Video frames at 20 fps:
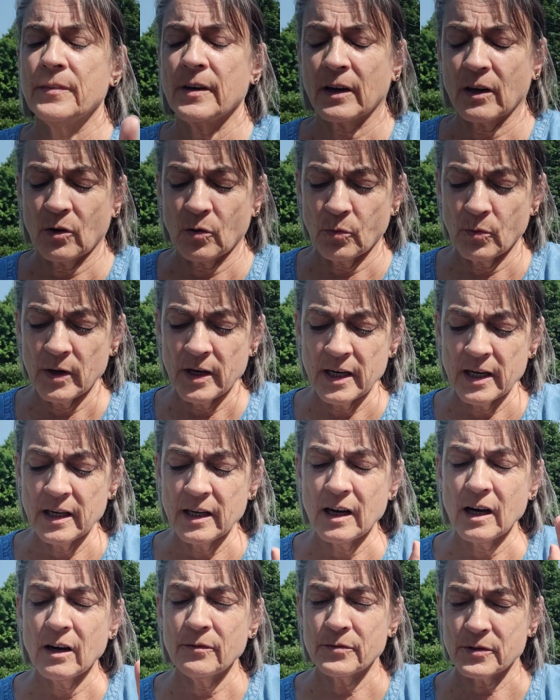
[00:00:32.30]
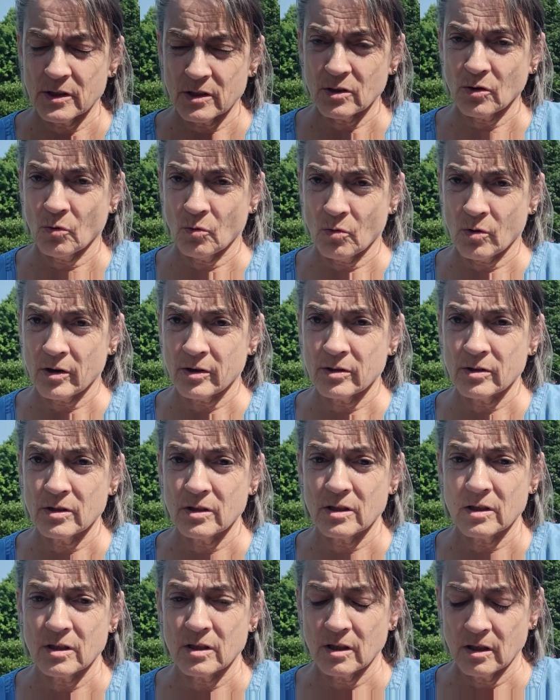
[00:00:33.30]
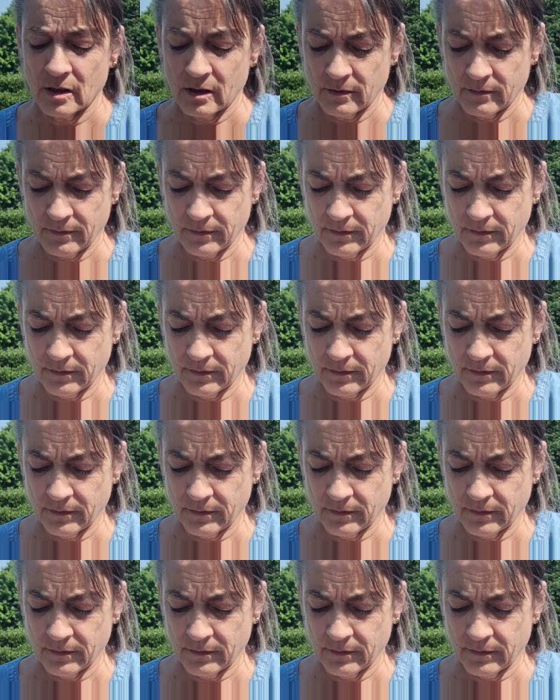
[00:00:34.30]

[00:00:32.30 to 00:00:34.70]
the Queen of Swords.